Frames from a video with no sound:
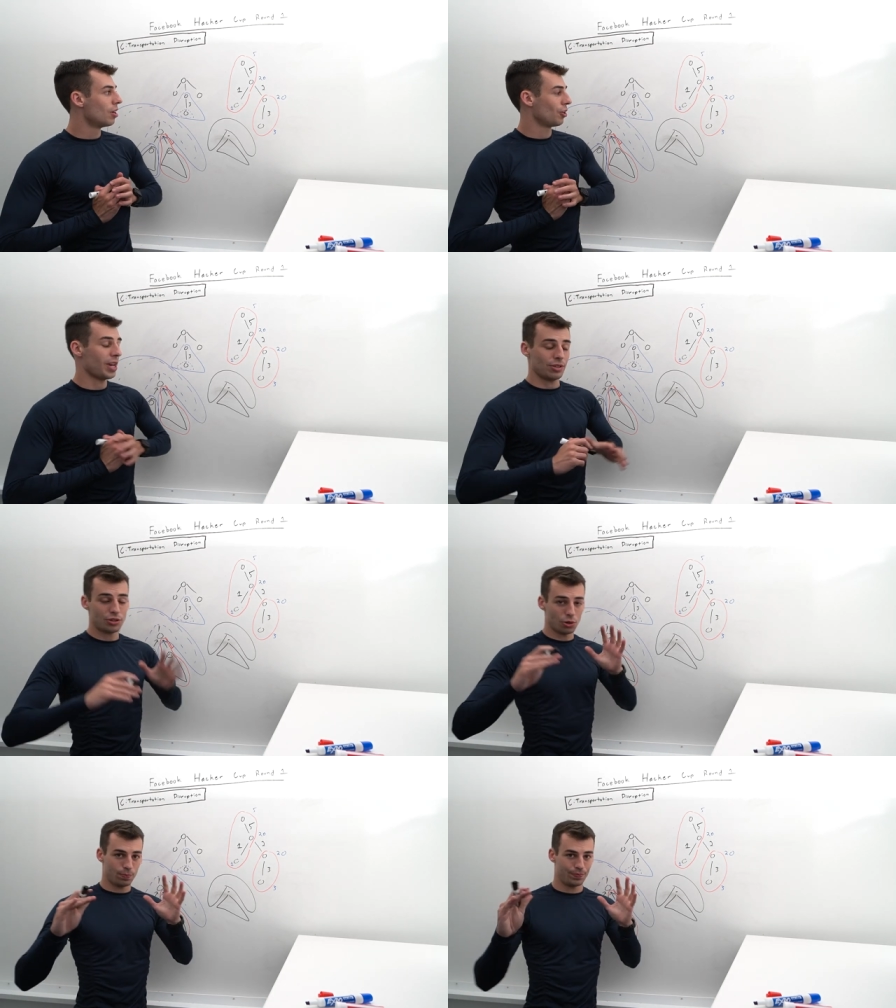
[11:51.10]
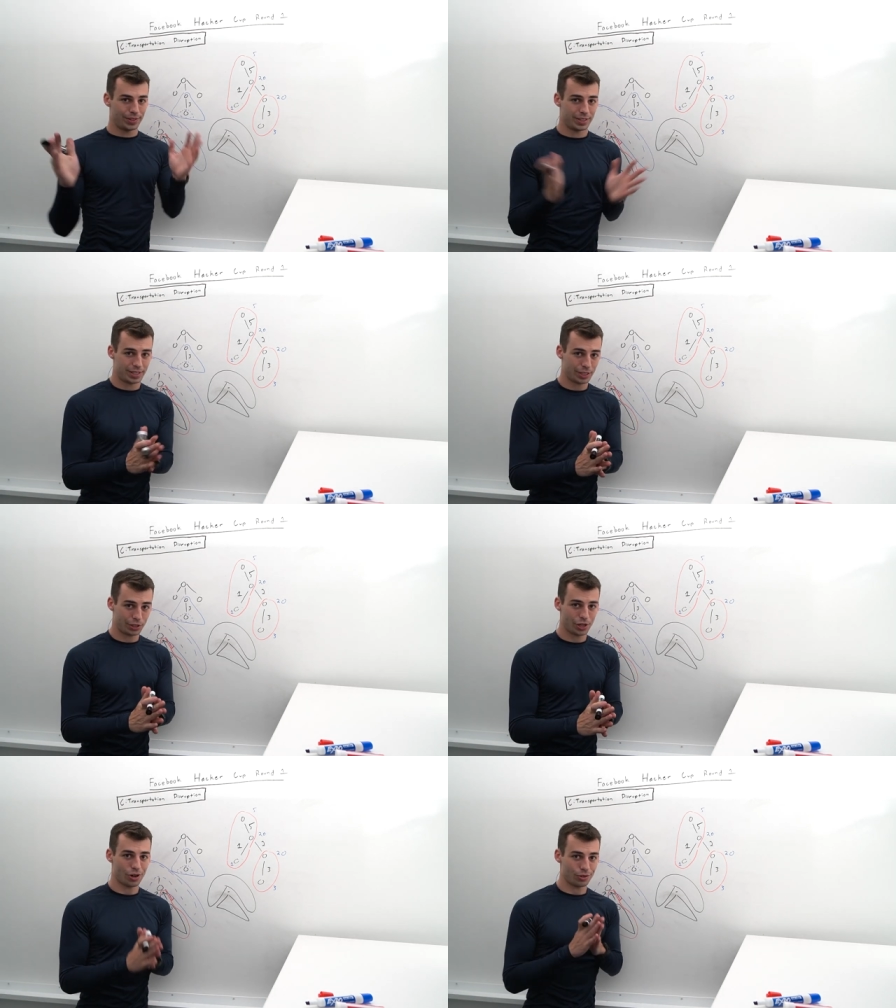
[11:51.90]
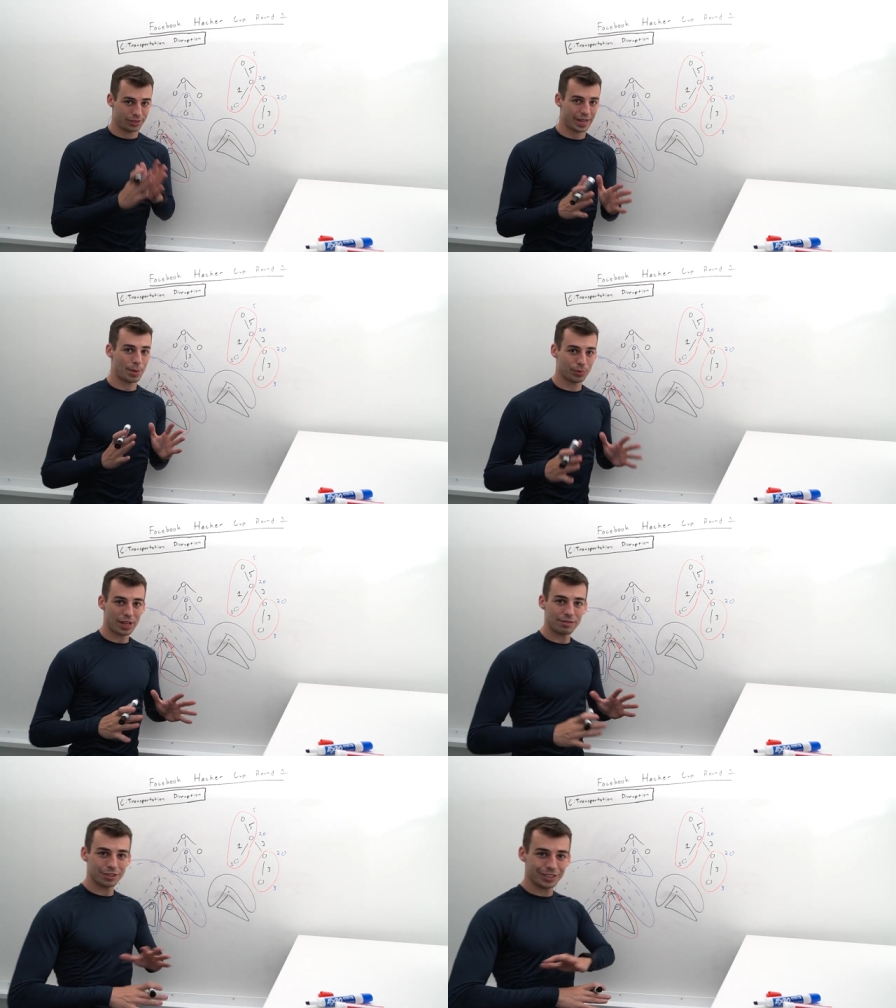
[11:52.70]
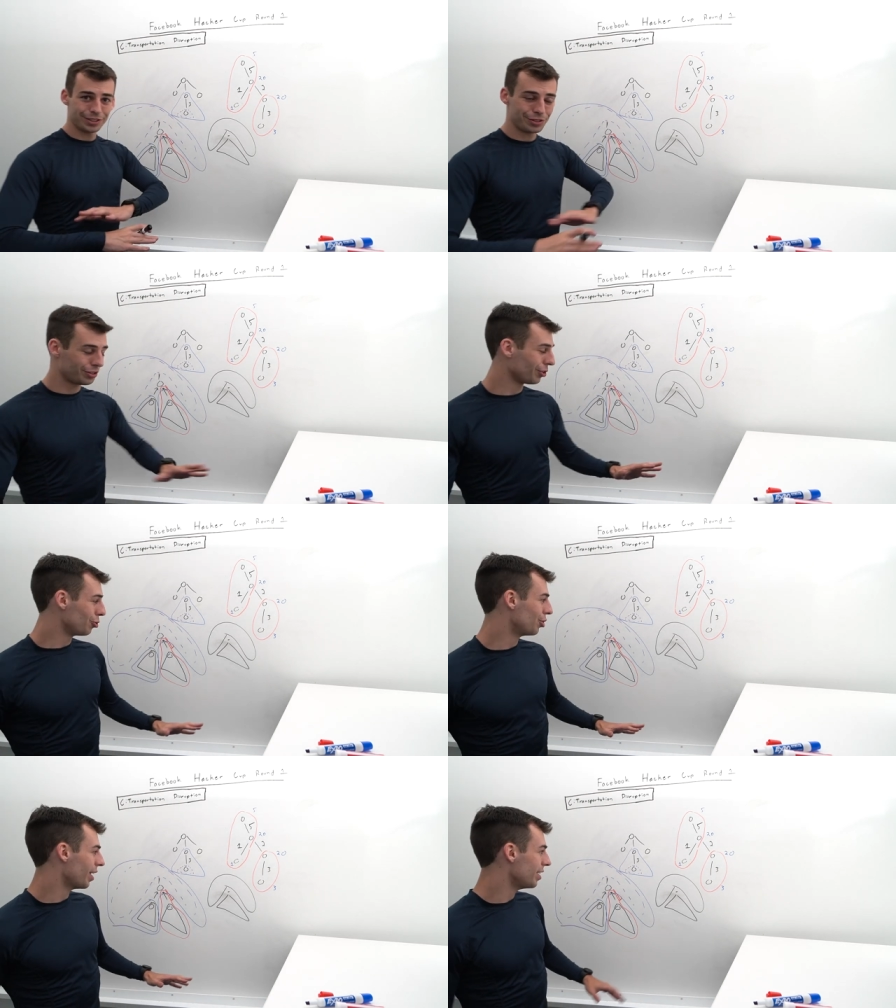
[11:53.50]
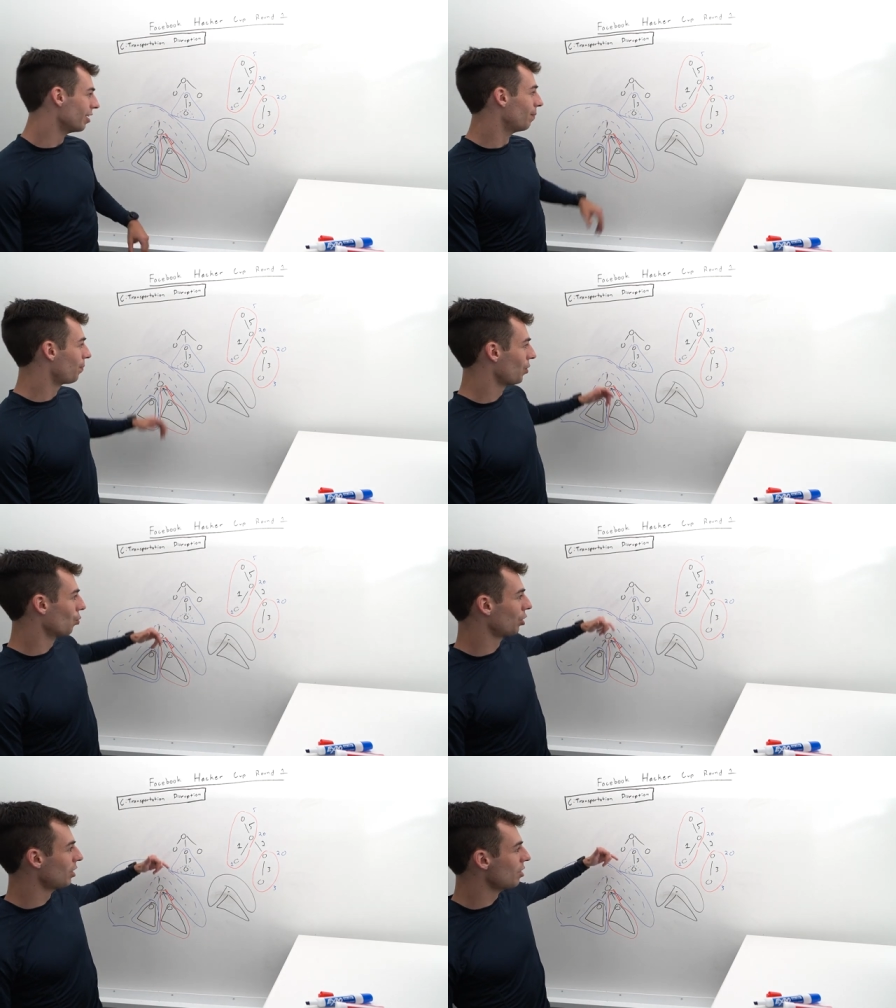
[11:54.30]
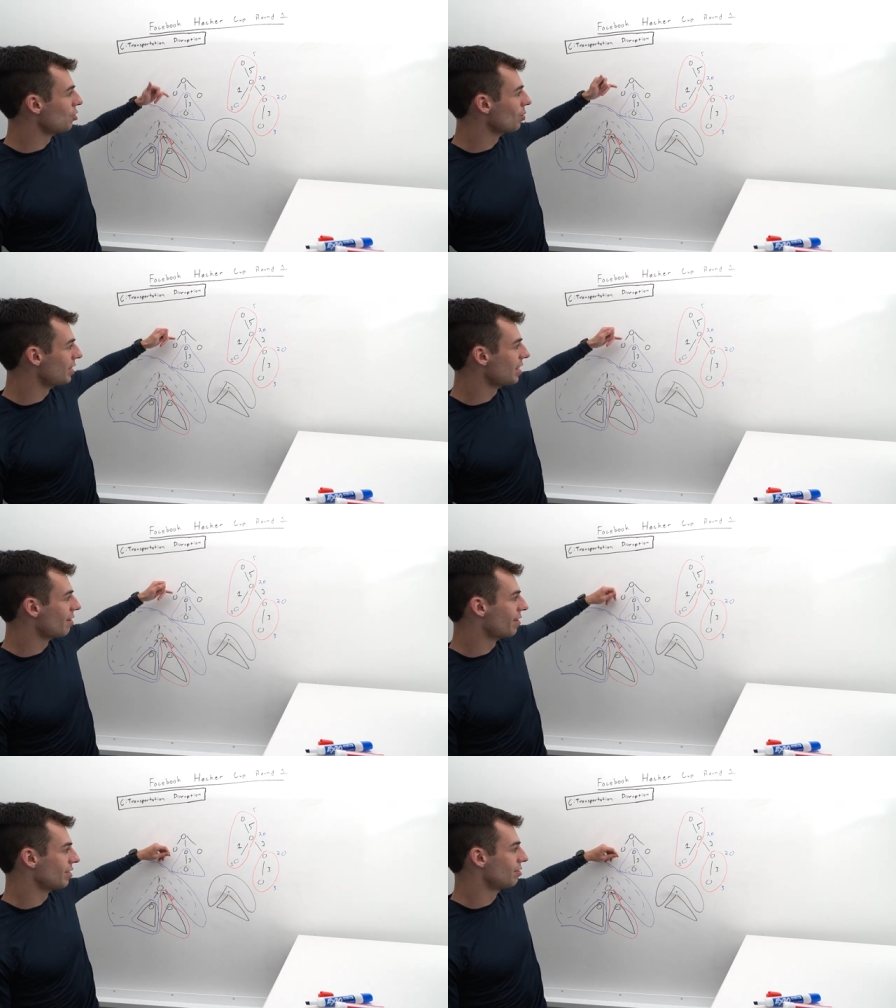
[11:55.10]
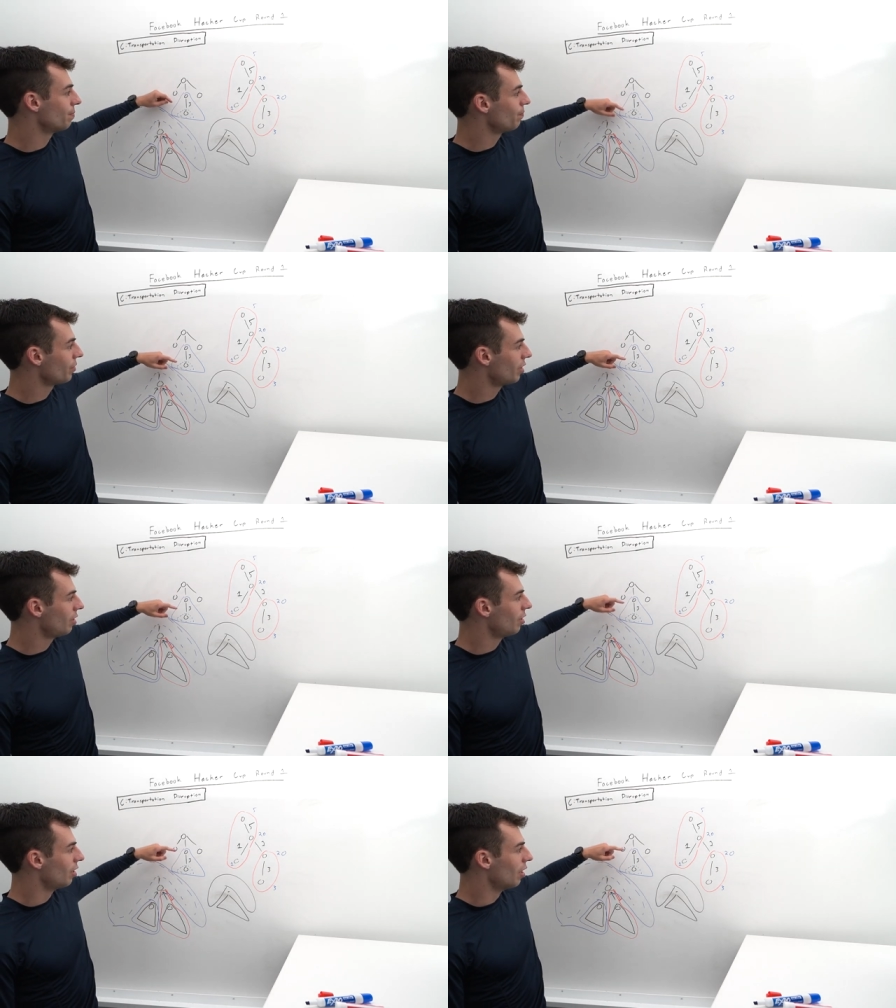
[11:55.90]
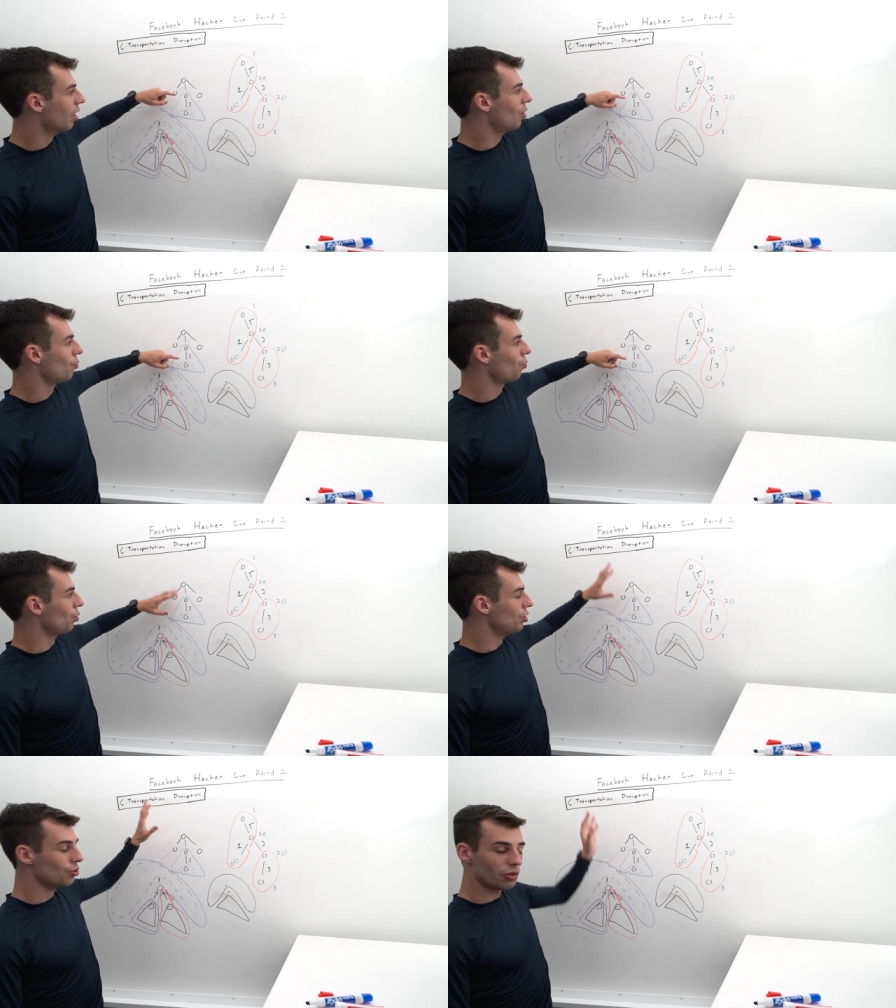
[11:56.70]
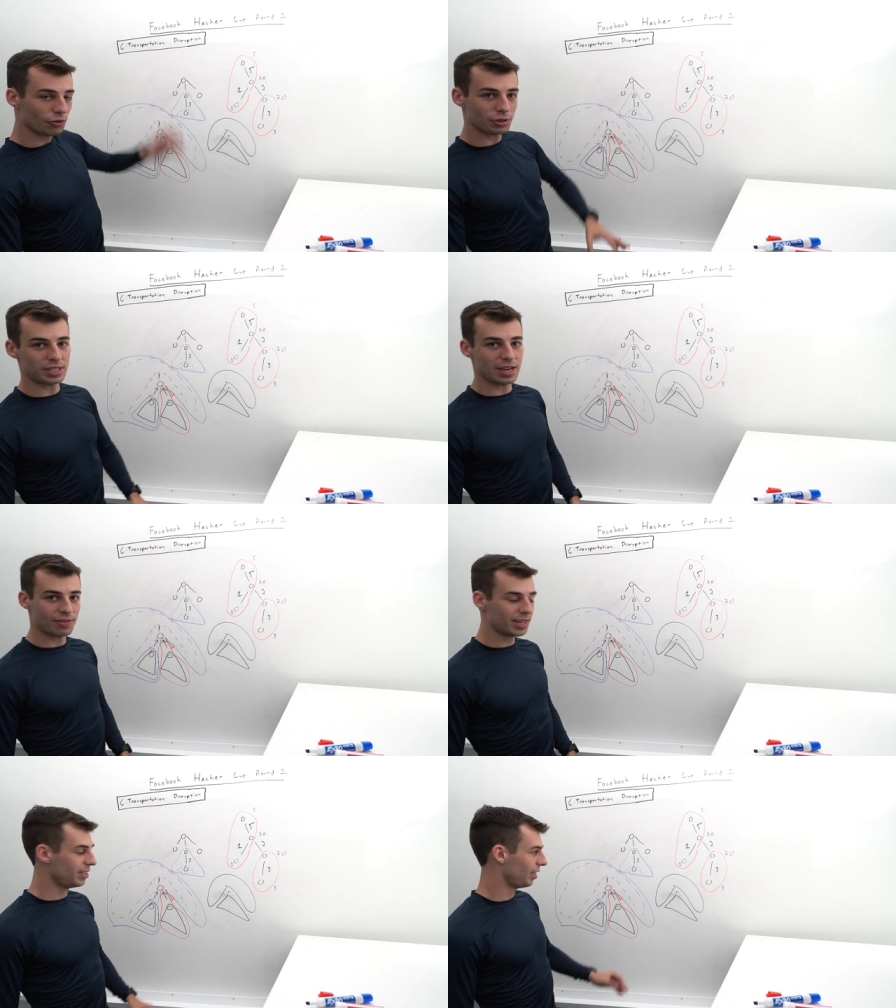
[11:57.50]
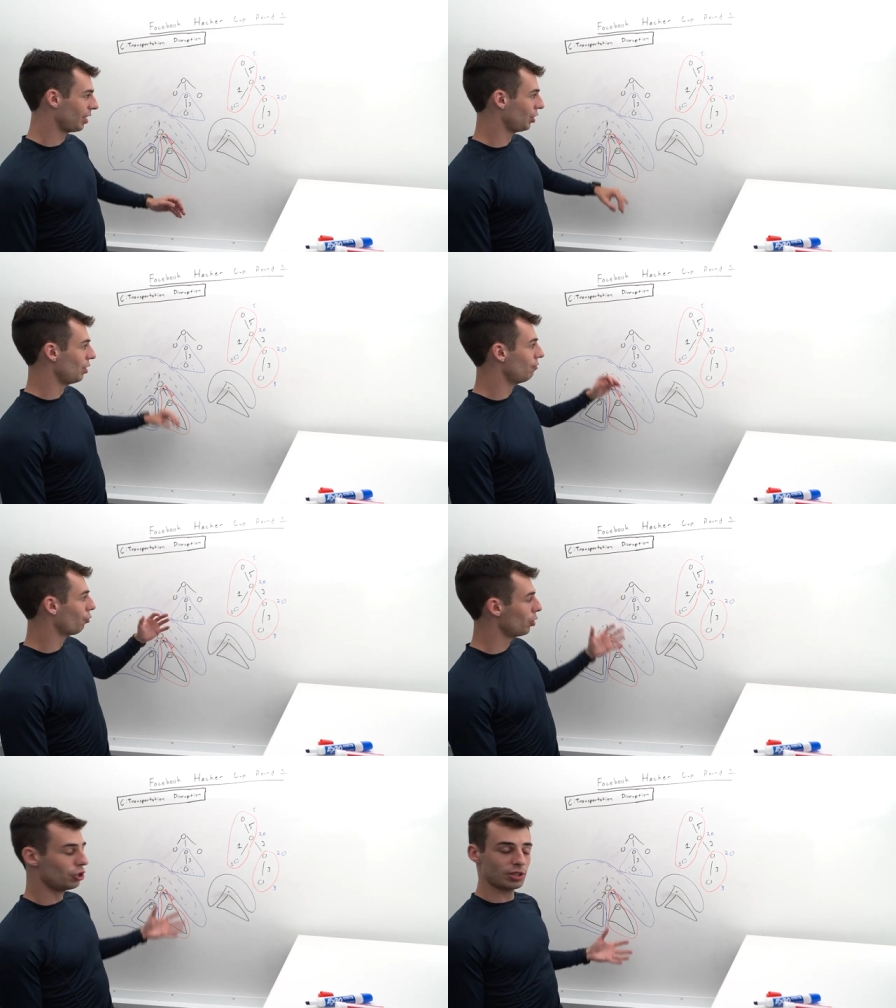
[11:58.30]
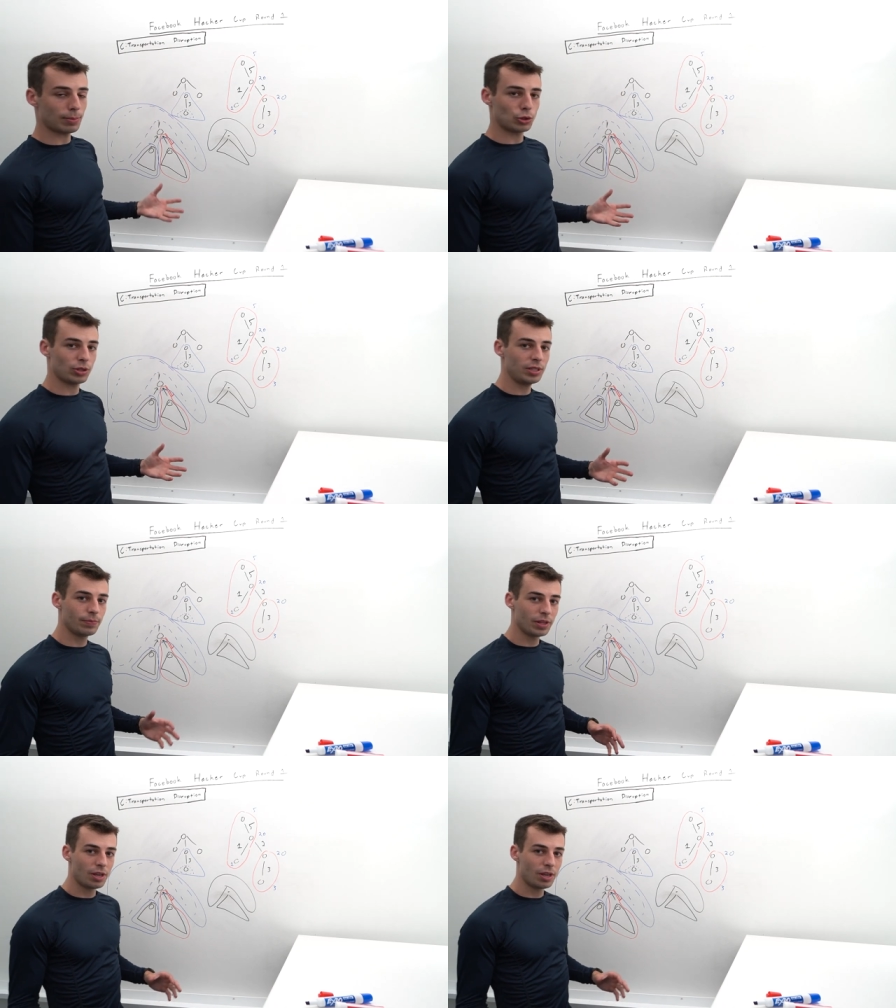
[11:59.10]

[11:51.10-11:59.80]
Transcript: Okay, so TLDR, top level solution idea. We're gonna do a DFS. Uh, we do the first DFS to calculate for each subtree.